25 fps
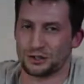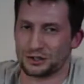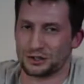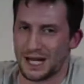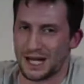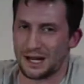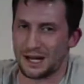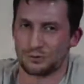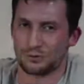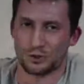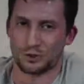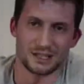one
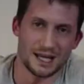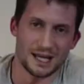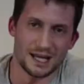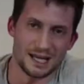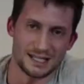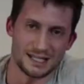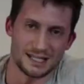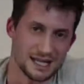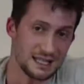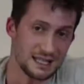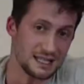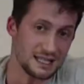side, 10
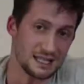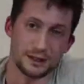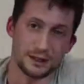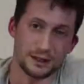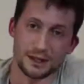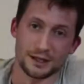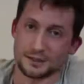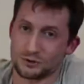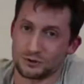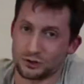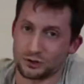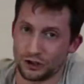the other,
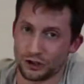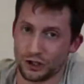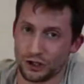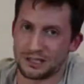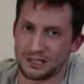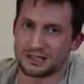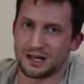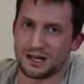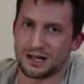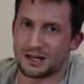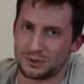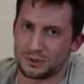just like we
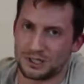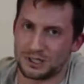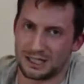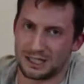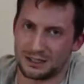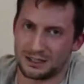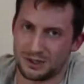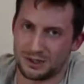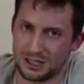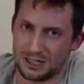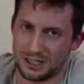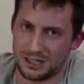did with
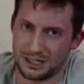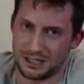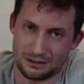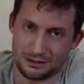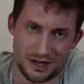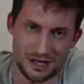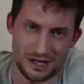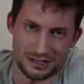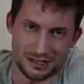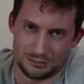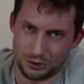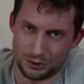the irregular
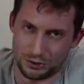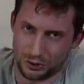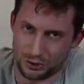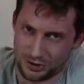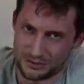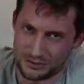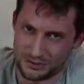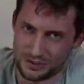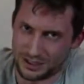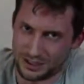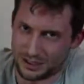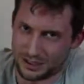push-ups a
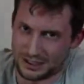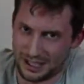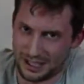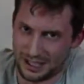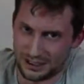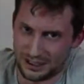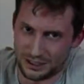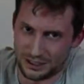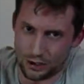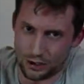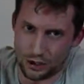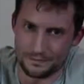second ago.
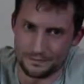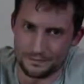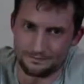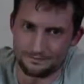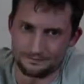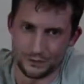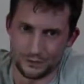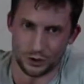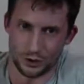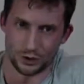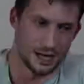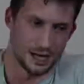
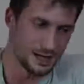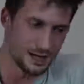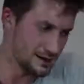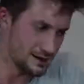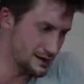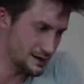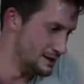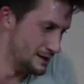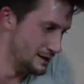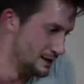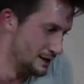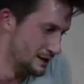Okay?
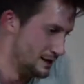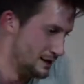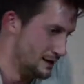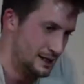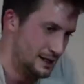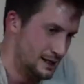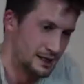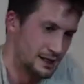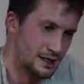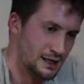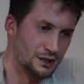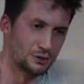
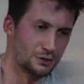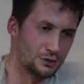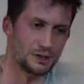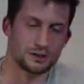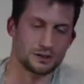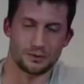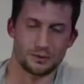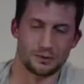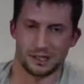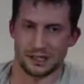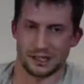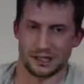Quick swig of
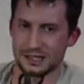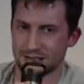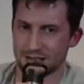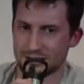this.